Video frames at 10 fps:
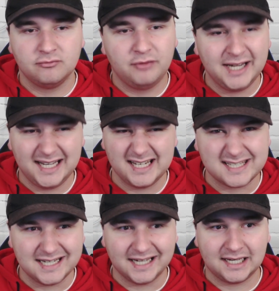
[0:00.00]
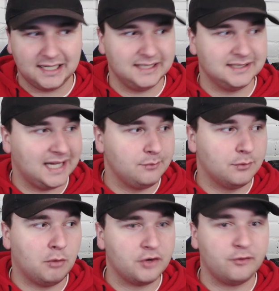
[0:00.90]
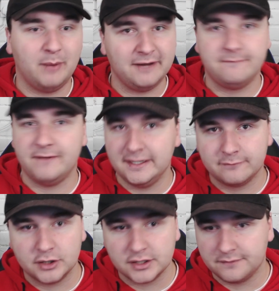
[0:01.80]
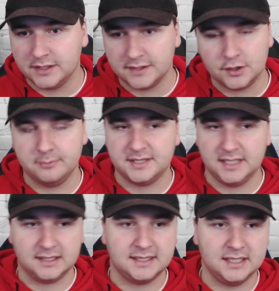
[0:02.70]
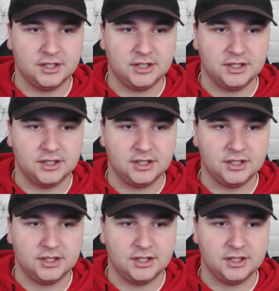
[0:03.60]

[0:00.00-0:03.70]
realistically, they were one of my favourites for the top 6 this